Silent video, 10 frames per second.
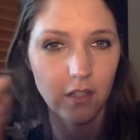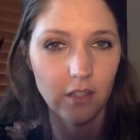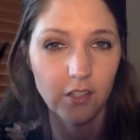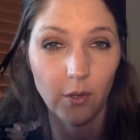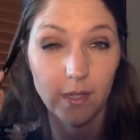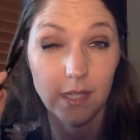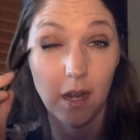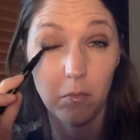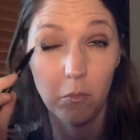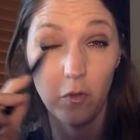so it's
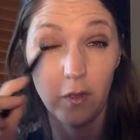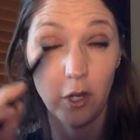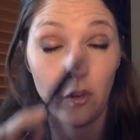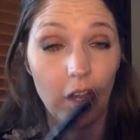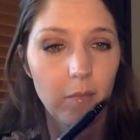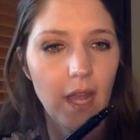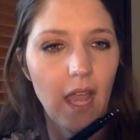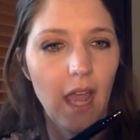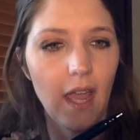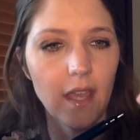not moving around my
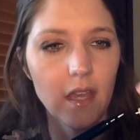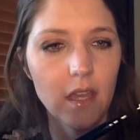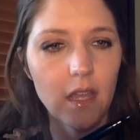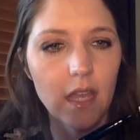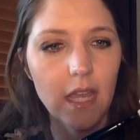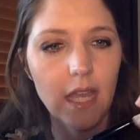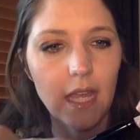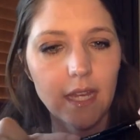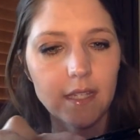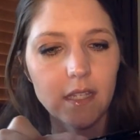eye. It
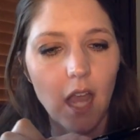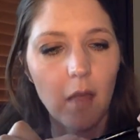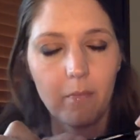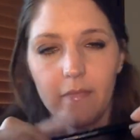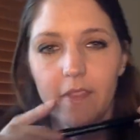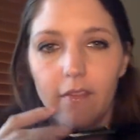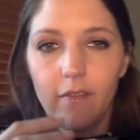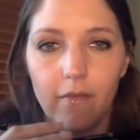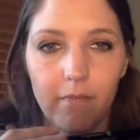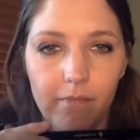is not
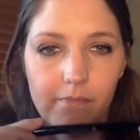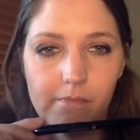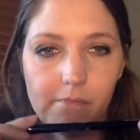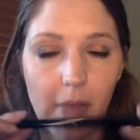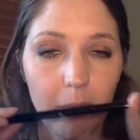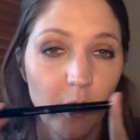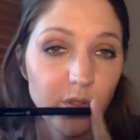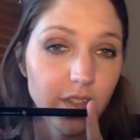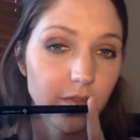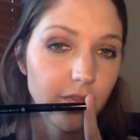my
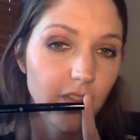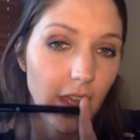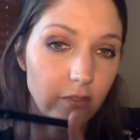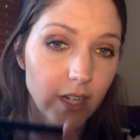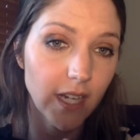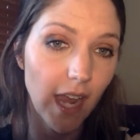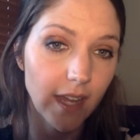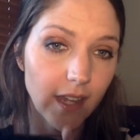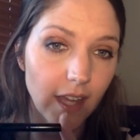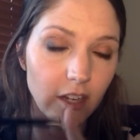most favorite
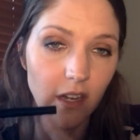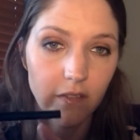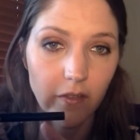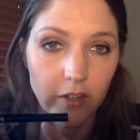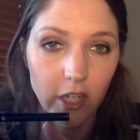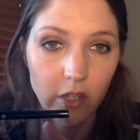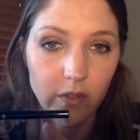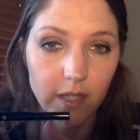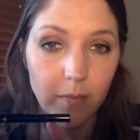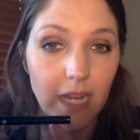eyeliner I've ever
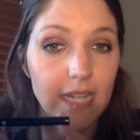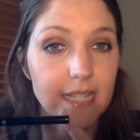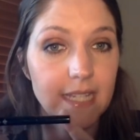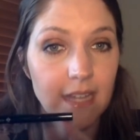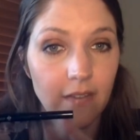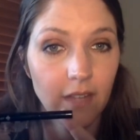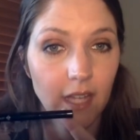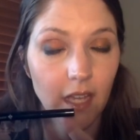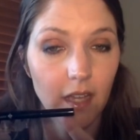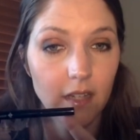used, but it's
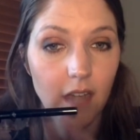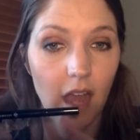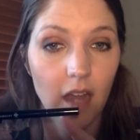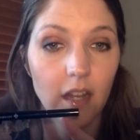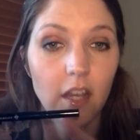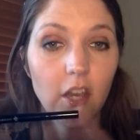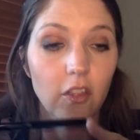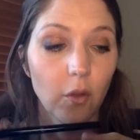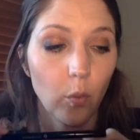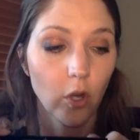definitely not
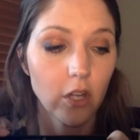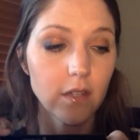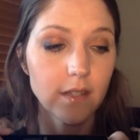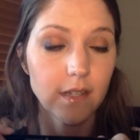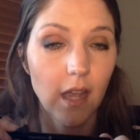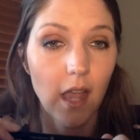the worst.